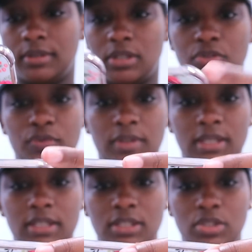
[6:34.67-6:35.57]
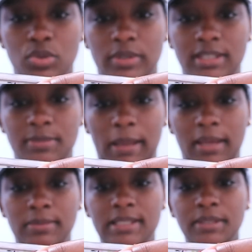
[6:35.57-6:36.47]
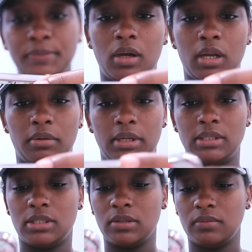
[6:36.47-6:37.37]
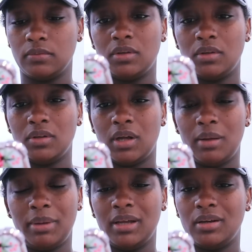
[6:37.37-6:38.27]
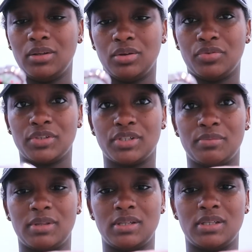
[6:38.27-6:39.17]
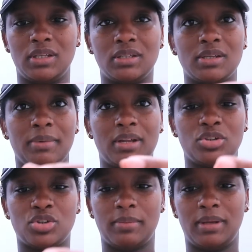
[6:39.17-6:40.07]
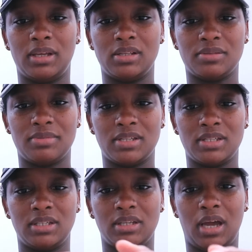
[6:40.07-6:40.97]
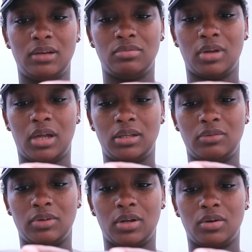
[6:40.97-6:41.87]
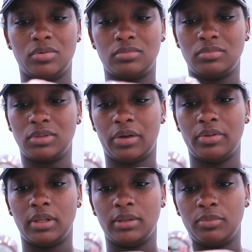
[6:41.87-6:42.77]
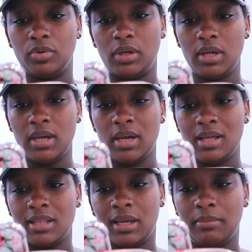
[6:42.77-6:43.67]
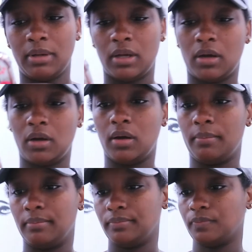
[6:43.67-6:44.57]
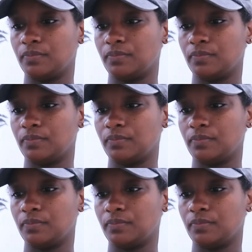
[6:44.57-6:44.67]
is for the Insta stories, babes. Anyways, am I gonna look for something to eat? Am I gonna try making something to eat? I do not even know. Not really in the mood. I think I'm gonna um